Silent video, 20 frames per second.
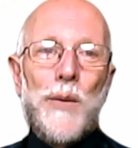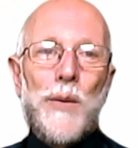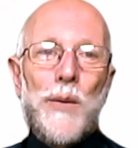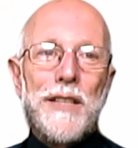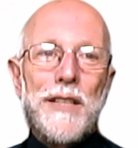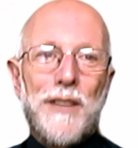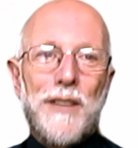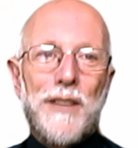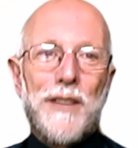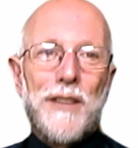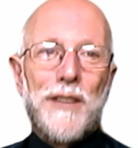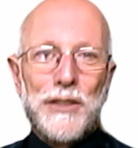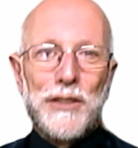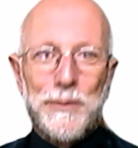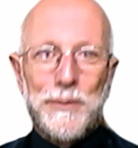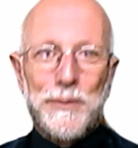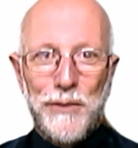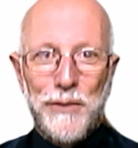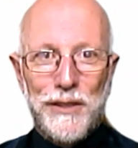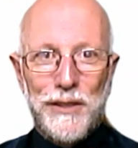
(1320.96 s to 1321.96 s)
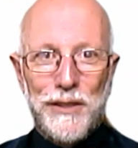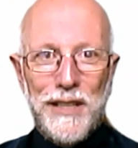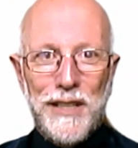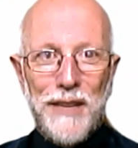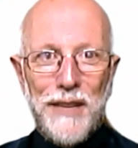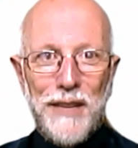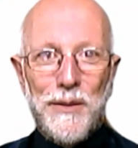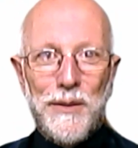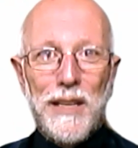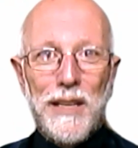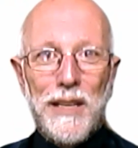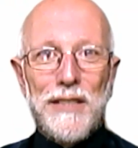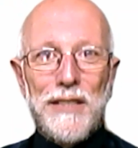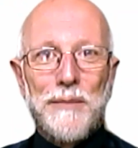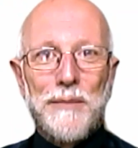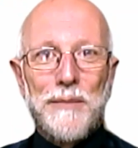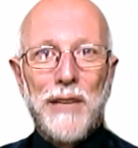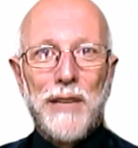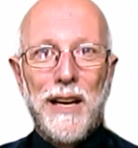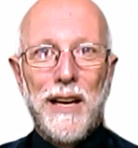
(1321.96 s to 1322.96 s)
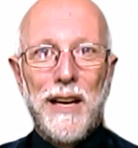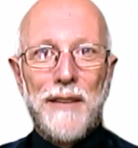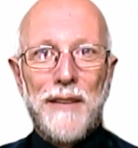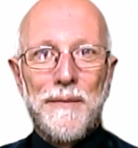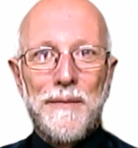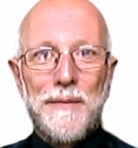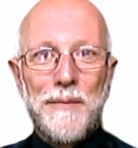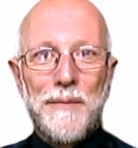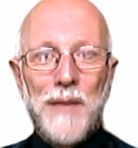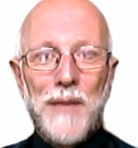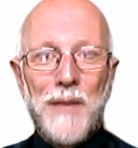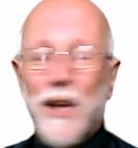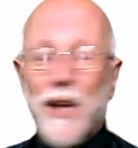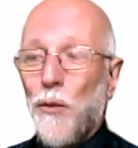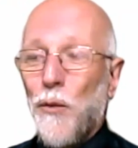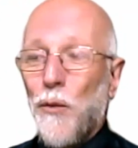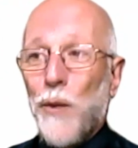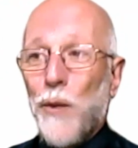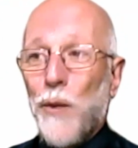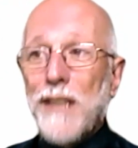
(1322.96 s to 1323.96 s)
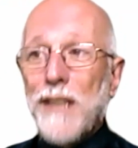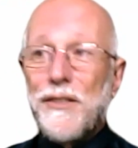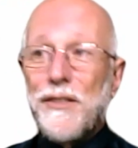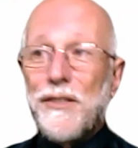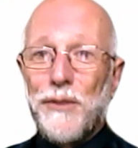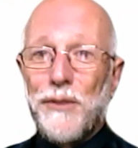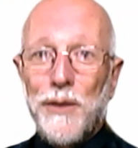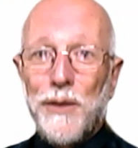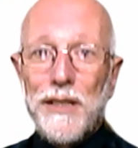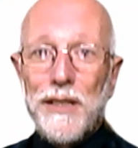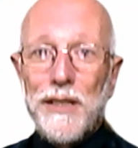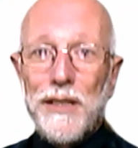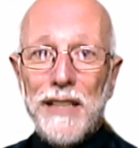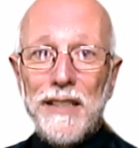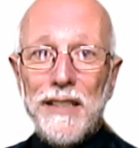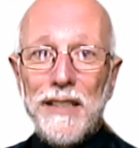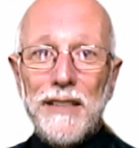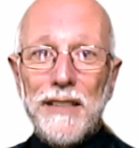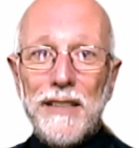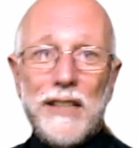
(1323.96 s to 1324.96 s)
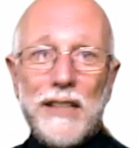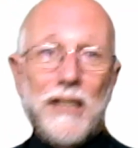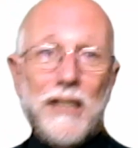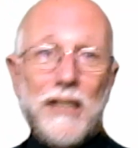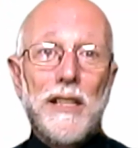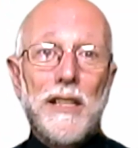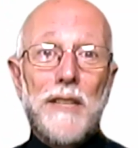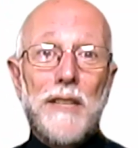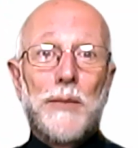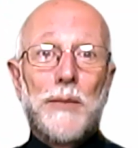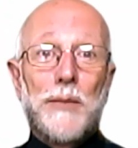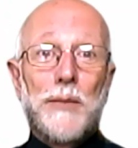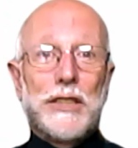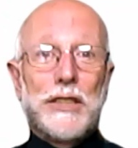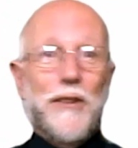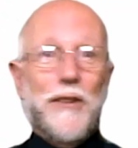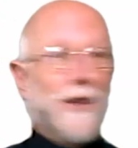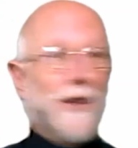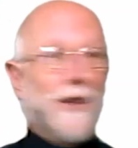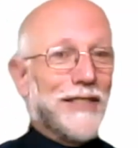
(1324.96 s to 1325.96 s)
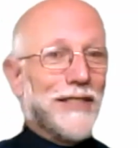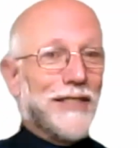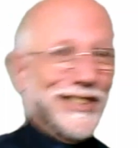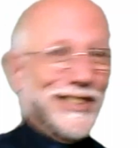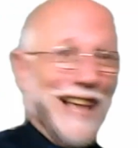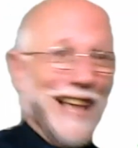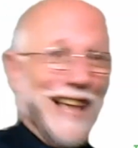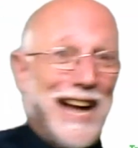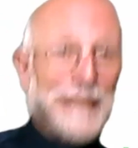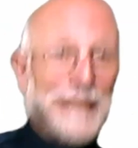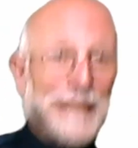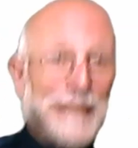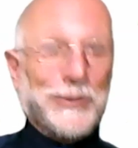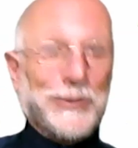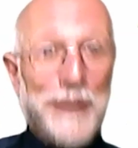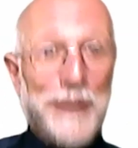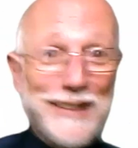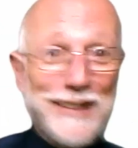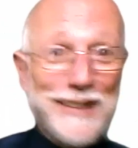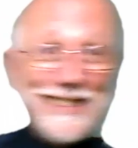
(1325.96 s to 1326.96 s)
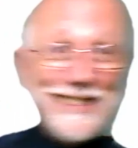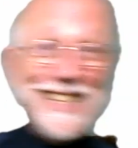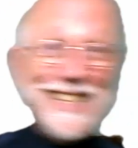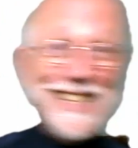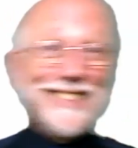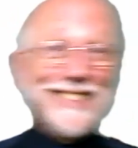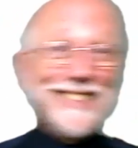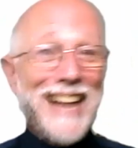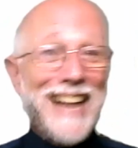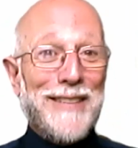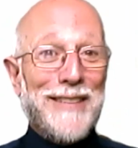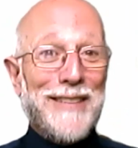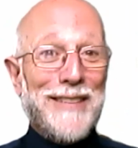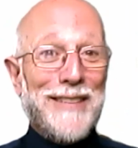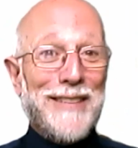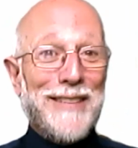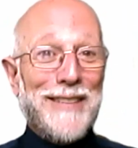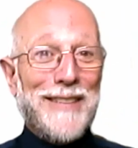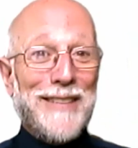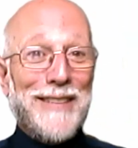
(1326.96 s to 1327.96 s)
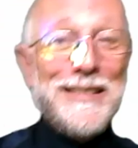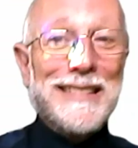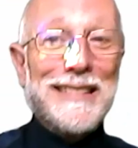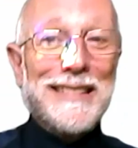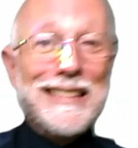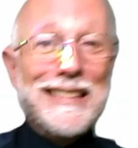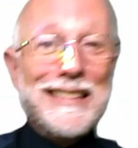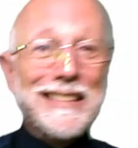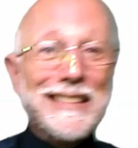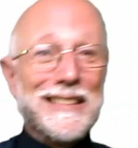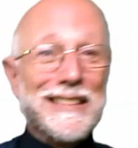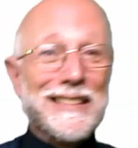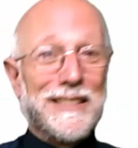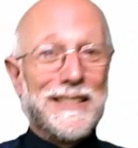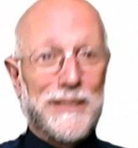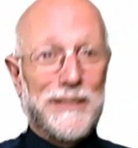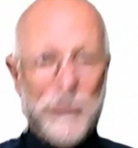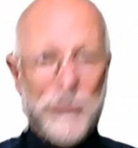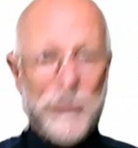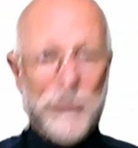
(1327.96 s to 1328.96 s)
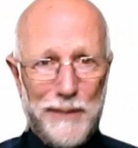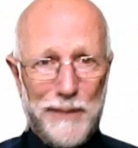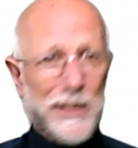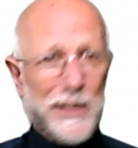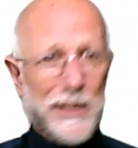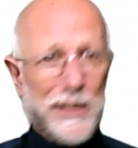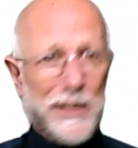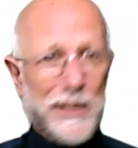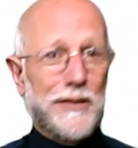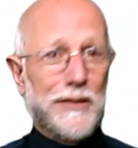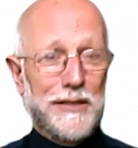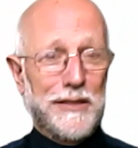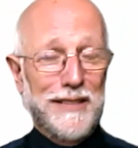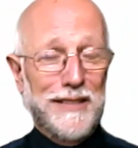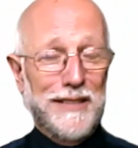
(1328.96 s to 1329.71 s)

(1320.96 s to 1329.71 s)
don't just put together a lesson plan, race through it, and at the end say, good, we showed all the slides, we're all done, now we can go and do something else.